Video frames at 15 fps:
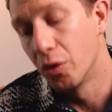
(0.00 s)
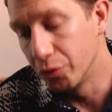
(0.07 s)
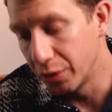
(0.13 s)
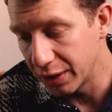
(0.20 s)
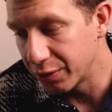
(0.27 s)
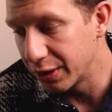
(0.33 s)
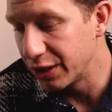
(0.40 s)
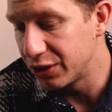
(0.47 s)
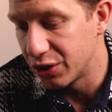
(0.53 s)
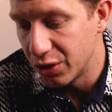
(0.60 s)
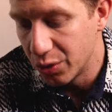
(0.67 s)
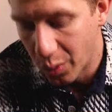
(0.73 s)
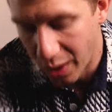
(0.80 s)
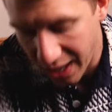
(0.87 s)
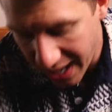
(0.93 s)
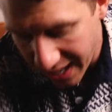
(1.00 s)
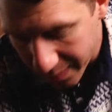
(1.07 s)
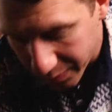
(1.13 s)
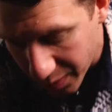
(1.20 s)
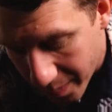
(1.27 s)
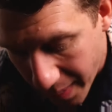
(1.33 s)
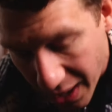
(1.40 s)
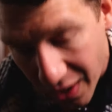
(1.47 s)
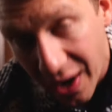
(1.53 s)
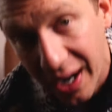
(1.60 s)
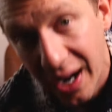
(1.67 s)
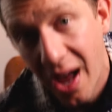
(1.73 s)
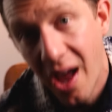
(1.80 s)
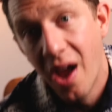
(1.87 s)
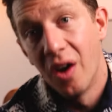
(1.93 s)
really, really soon where I am
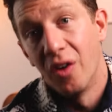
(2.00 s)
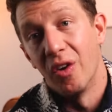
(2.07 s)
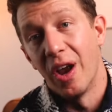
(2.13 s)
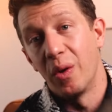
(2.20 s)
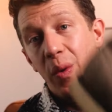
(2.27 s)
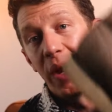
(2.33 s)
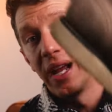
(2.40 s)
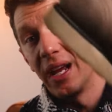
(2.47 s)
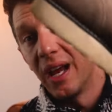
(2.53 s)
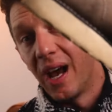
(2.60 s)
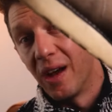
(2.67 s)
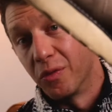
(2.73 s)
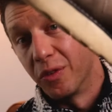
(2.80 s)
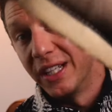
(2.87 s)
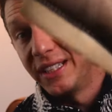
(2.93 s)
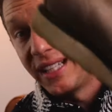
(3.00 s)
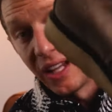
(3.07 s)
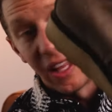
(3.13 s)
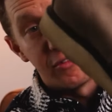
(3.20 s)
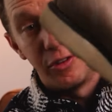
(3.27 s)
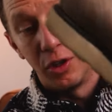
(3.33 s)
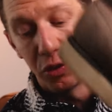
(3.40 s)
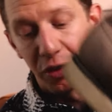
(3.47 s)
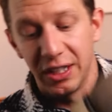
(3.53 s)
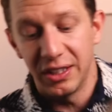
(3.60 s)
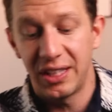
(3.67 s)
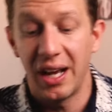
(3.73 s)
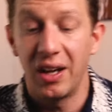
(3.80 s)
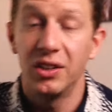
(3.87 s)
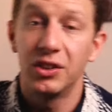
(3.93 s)
comparing Red Wing uh, retail, like full
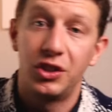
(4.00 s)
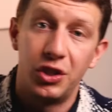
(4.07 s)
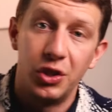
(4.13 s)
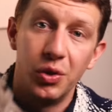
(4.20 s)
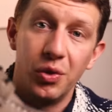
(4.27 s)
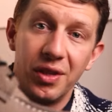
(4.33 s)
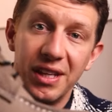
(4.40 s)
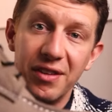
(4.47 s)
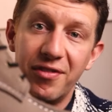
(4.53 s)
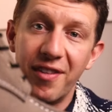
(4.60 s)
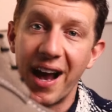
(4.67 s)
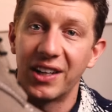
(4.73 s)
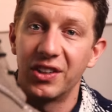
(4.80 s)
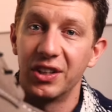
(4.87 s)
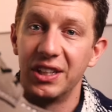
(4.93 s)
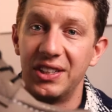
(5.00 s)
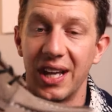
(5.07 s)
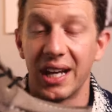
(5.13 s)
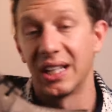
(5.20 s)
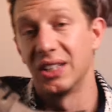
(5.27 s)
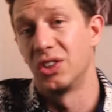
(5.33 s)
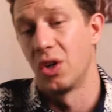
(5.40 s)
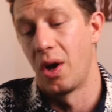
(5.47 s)
retail to the factory seconds.